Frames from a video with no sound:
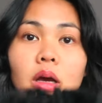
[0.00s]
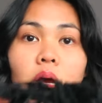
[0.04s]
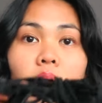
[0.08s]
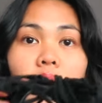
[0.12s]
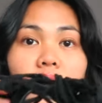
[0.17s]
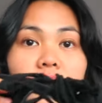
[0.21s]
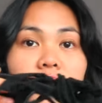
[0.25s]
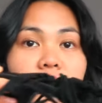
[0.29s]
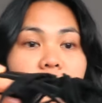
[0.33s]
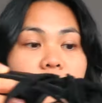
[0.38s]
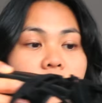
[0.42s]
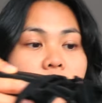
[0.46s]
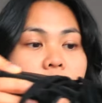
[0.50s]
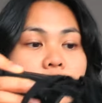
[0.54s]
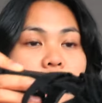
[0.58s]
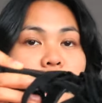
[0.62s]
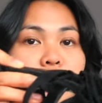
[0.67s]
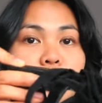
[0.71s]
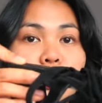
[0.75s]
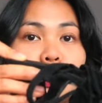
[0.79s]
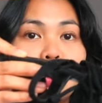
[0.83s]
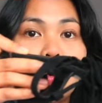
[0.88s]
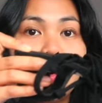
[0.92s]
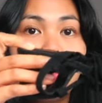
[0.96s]
It's very
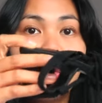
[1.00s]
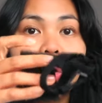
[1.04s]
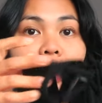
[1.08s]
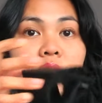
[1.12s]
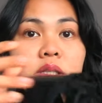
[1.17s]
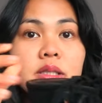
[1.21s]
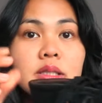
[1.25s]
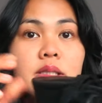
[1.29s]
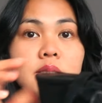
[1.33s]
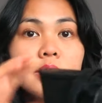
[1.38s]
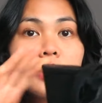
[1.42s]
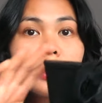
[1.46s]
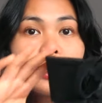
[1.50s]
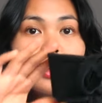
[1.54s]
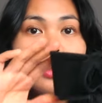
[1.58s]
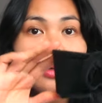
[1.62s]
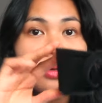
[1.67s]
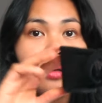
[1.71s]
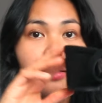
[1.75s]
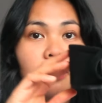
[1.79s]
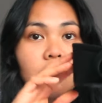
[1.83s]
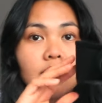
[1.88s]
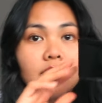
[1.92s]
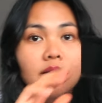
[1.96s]
short.
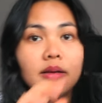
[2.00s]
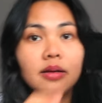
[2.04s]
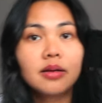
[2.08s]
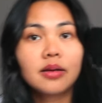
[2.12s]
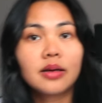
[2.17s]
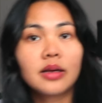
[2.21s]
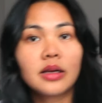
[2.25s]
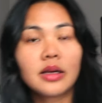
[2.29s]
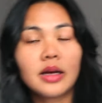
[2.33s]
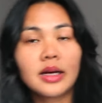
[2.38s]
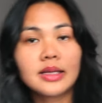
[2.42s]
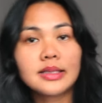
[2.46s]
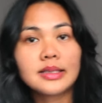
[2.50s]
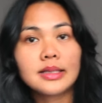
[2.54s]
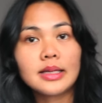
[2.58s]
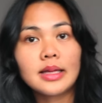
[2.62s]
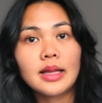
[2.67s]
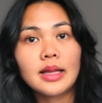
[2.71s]
Can you guys see